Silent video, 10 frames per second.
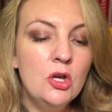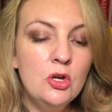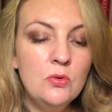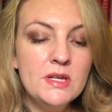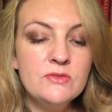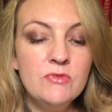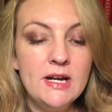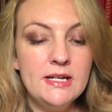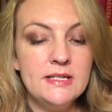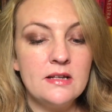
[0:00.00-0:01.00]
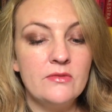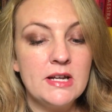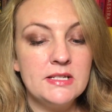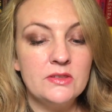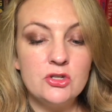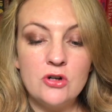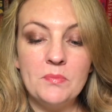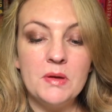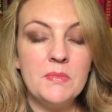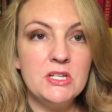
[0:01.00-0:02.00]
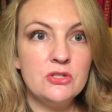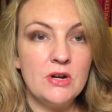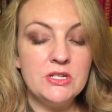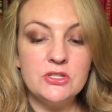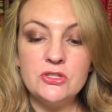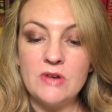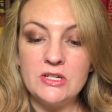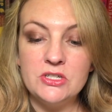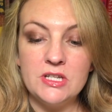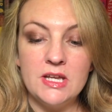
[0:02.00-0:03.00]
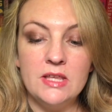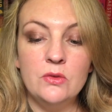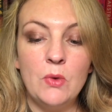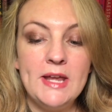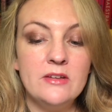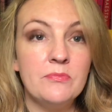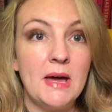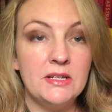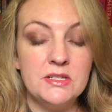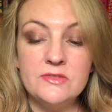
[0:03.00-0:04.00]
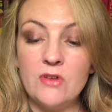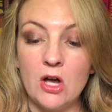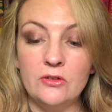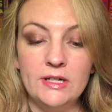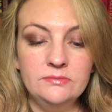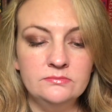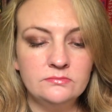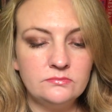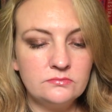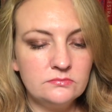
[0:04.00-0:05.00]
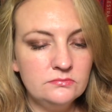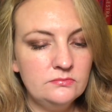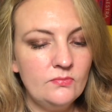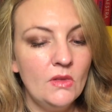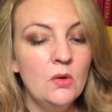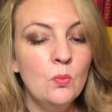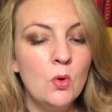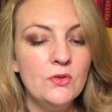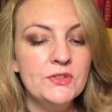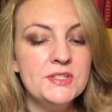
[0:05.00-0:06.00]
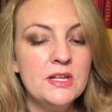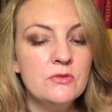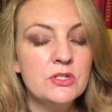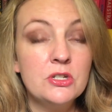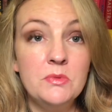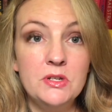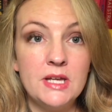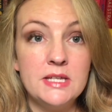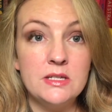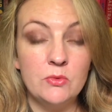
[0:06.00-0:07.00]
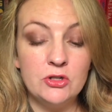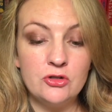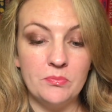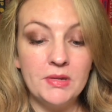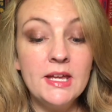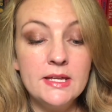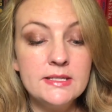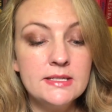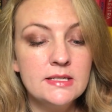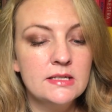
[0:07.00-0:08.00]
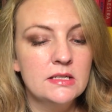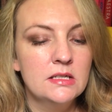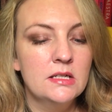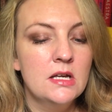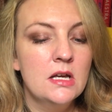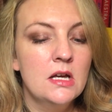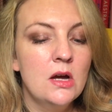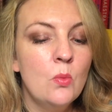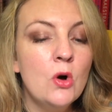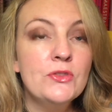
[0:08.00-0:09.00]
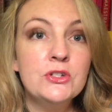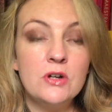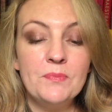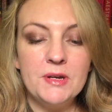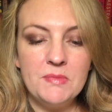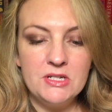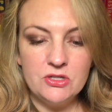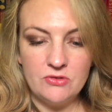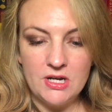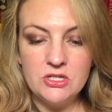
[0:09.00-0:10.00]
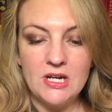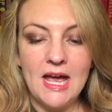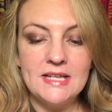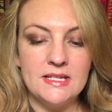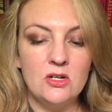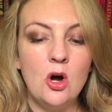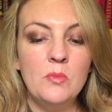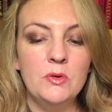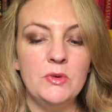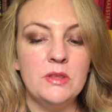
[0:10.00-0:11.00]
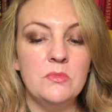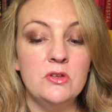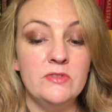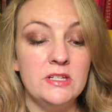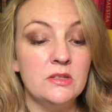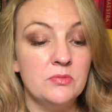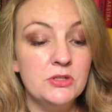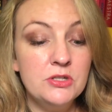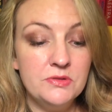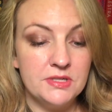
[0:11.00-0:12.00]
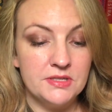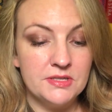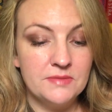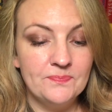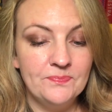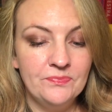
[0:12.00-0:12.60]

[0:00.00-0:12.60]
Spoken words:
who is really directing the Trump administration's strategy in the wake of Bannon's firing, what the secret to communicating with Trump is, what the Trump administration has in common with the movie The Producers.